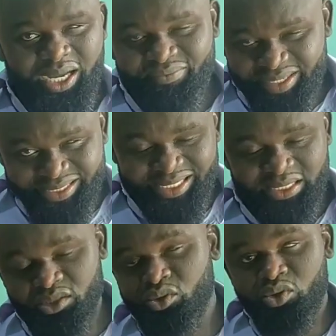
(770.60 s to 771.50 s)
government
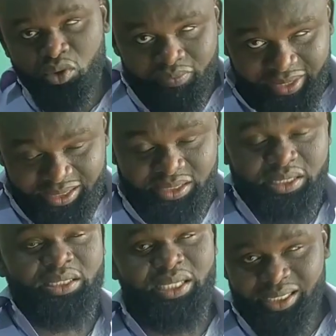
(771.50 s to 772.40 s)
did to solve
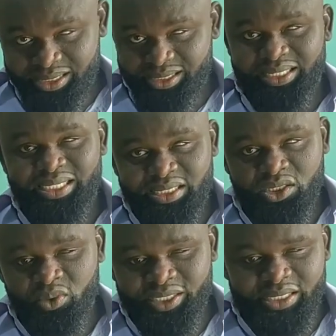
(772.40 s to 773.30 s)
that
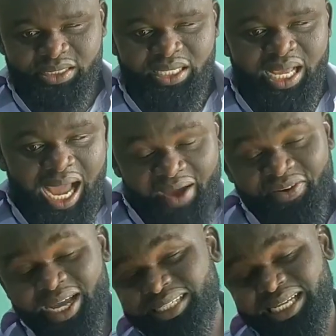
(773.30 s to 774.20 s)
situation? I've
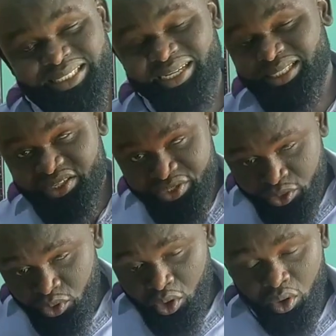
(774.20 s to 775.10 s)
heard that there is a
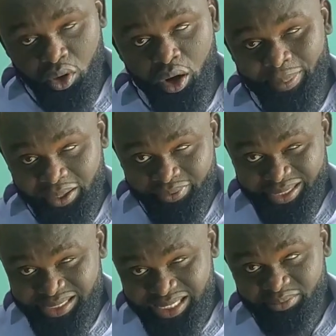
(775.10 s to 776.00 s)
new law about
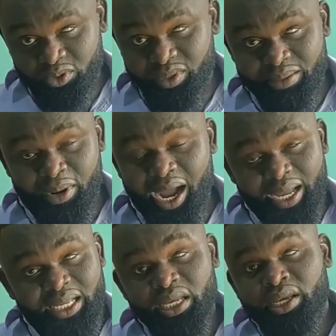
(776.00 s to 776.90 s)
rent coming
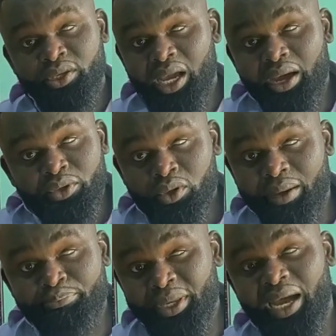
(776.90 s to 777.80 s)
whereby you
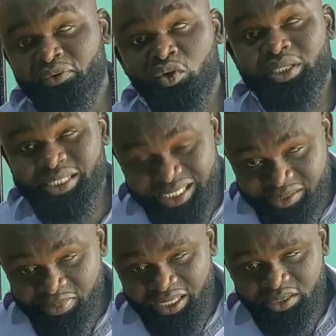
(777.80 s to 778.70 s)
can pay up to only
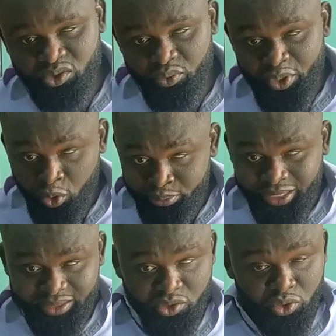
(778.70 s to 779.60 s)
6 months. So we hope
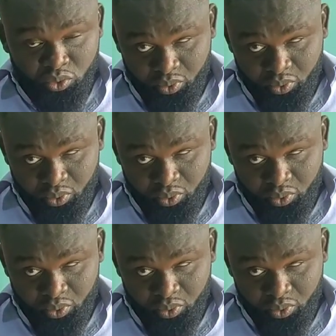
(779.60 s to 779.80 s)
that it's going to